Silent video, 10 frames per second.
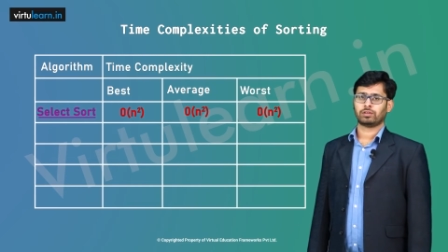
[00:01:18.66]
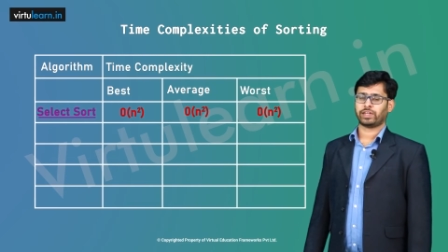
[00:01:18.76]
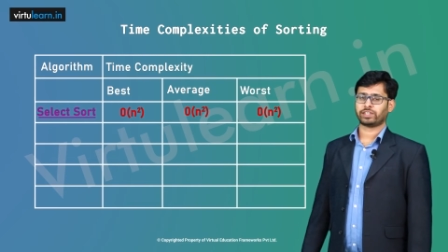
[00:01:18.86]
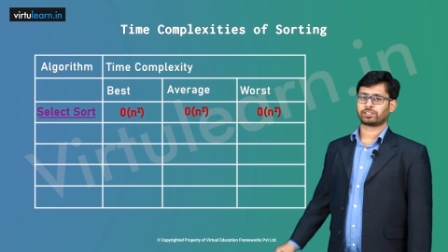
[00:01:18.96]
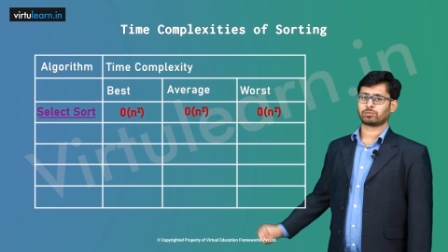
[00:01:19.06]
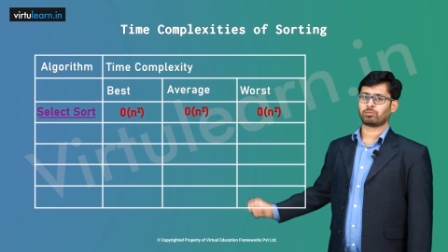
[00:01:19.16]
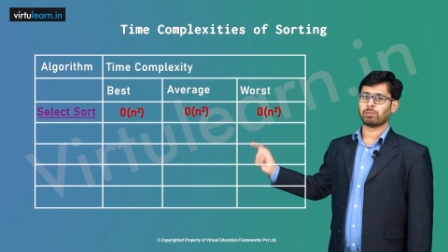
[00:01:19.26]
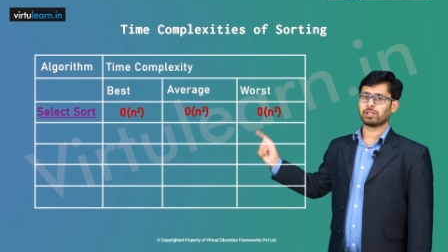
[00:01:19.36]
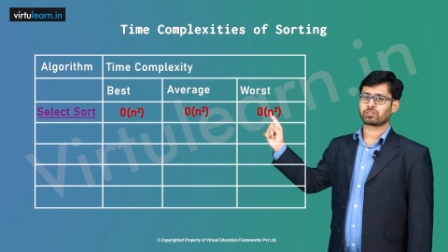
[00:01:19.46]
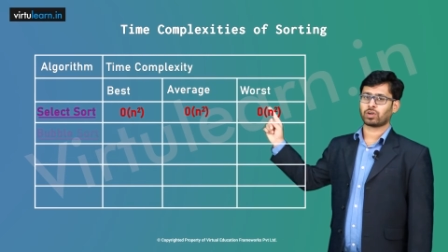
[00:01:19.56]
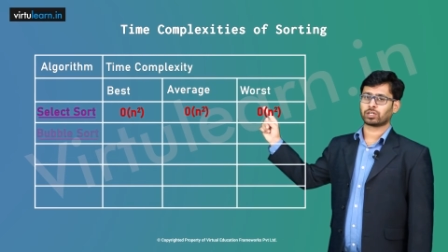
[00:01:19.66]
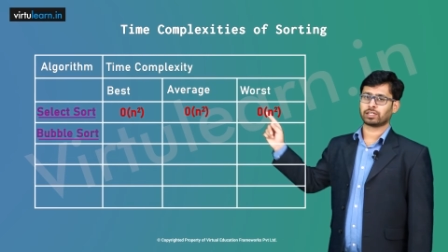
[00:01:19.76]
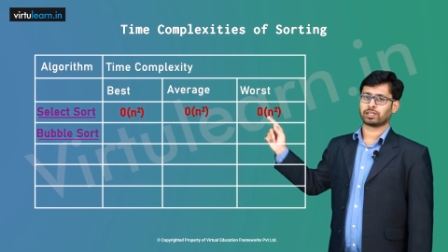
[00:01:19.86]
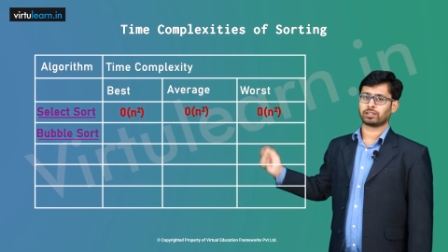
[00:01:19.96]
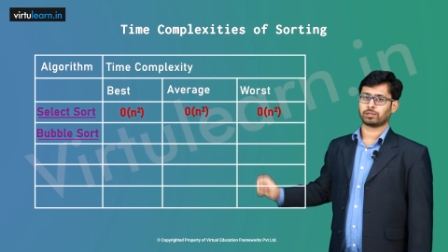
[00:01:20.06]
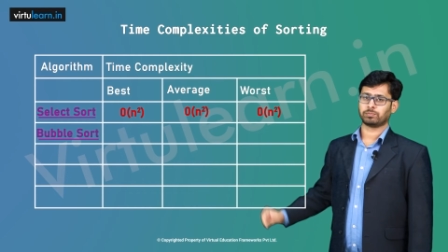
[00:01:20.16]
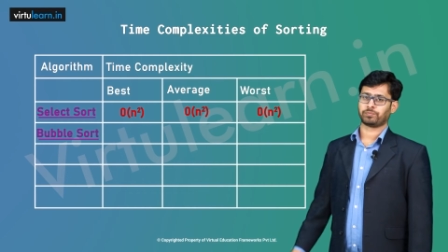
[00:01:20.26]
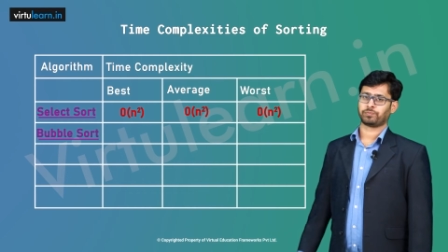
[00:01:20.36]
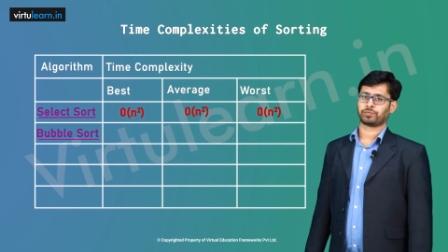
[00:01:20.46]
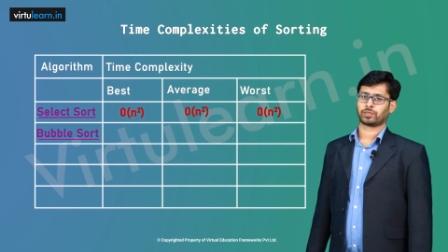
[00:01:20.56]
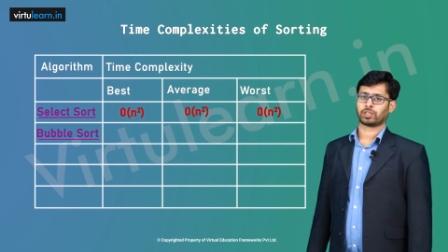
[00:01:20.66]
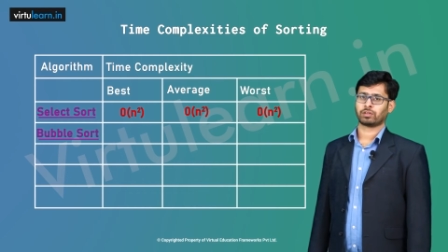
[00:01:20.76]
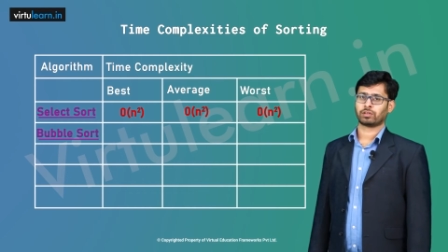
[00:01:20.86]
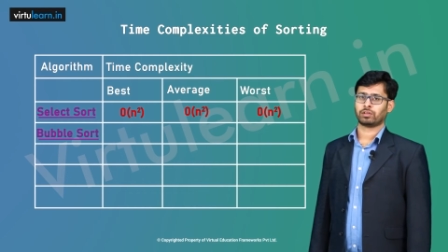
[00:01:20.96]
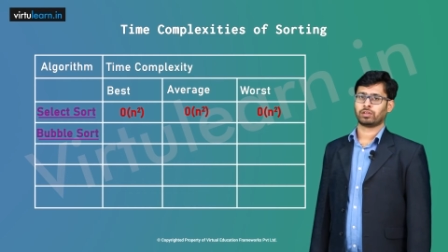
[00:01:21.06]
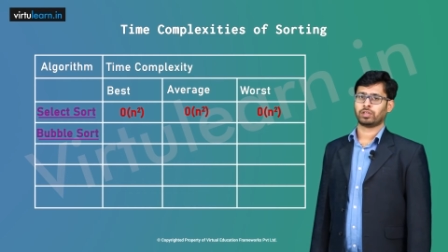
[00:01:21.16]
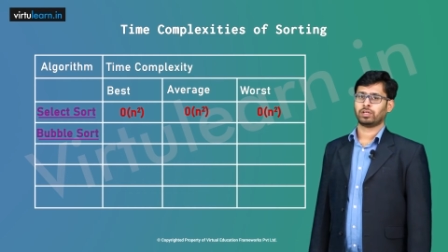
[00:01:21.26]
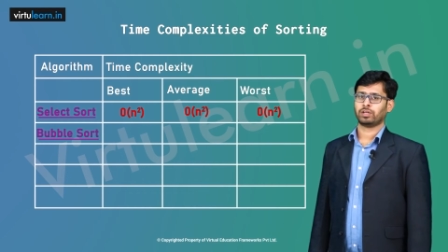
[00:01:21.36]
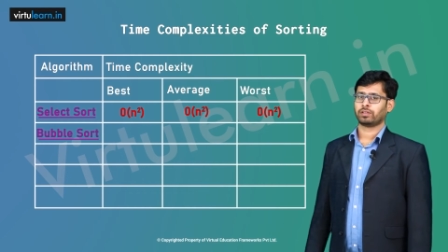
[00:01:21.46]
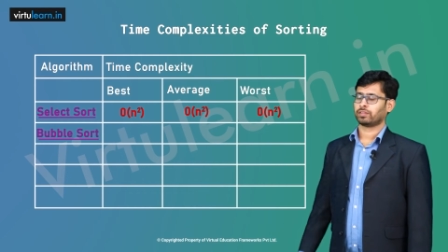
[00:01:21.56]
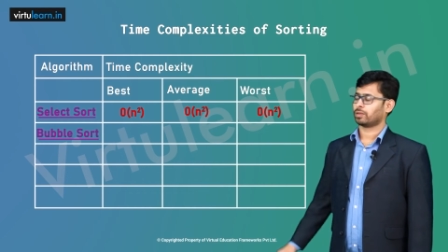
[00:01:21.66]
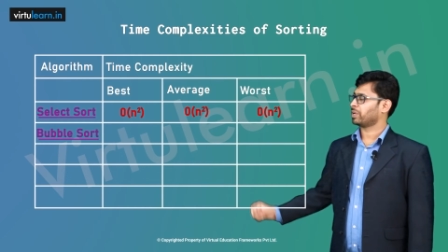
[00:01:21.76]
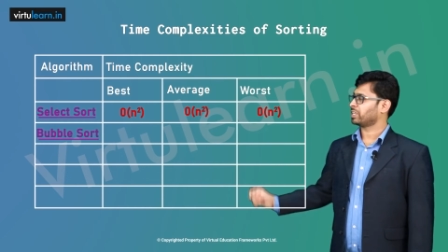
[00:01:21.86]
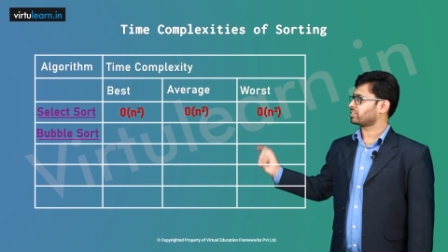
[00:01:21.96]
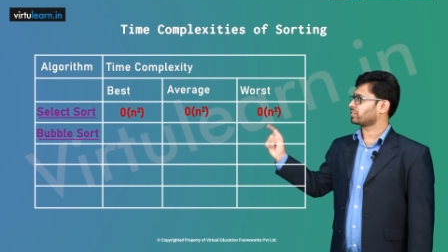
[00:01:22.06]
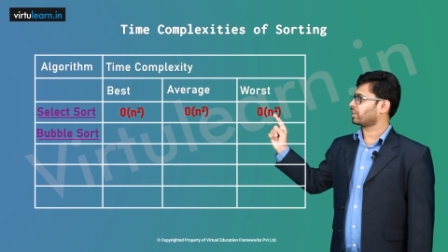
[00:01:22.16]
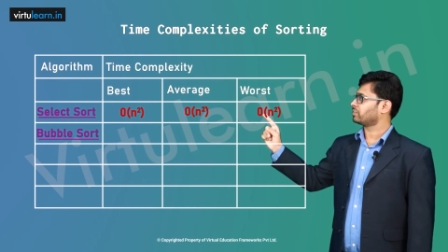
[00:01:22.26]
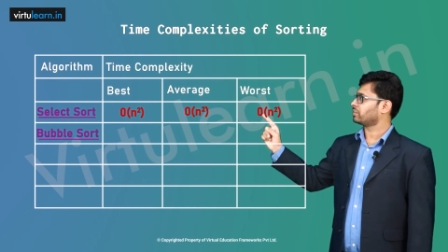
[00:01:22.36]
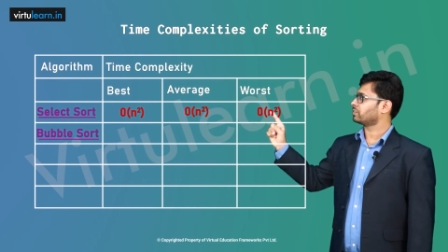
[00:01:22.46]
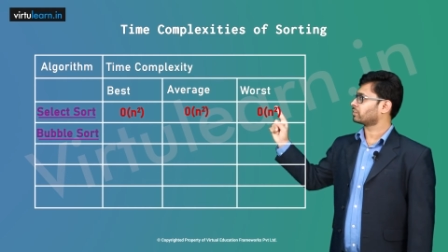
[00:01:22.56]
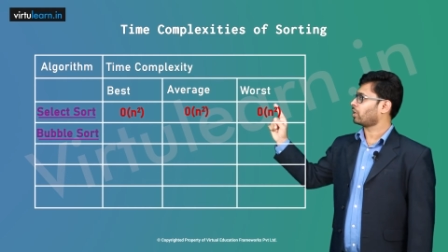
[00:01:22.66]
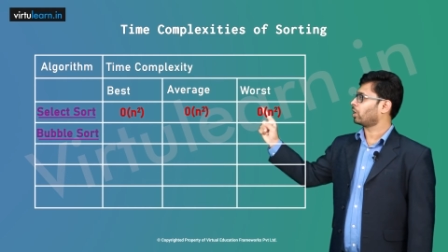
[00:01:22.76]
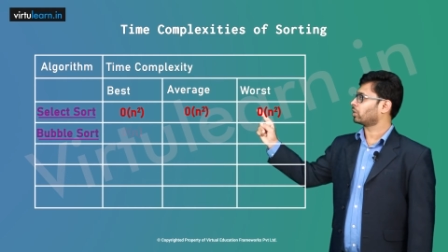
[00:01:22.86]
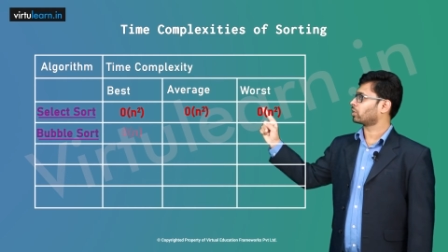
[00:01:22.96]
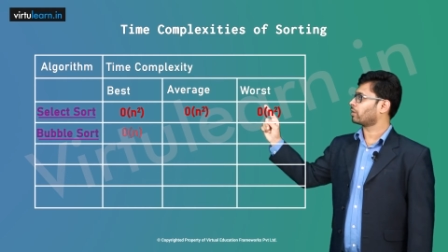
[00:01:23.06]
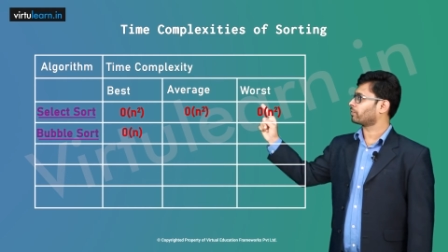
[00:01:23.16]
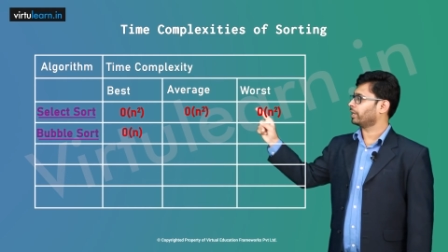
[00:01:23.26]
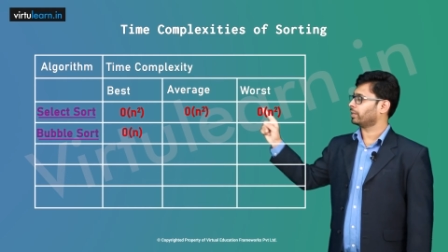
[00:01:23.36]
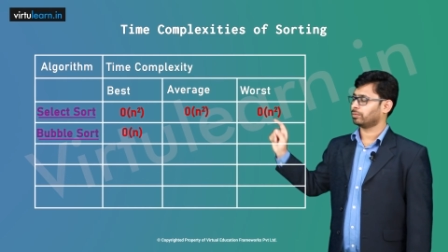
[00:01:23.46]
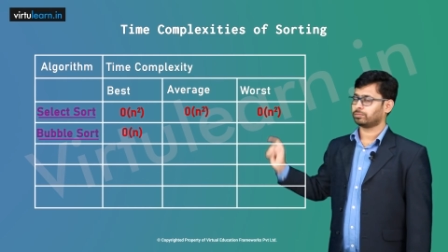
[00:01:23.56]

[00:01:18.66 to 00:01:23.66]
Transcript: Next, bubble sort algorithm. The best case is order of n.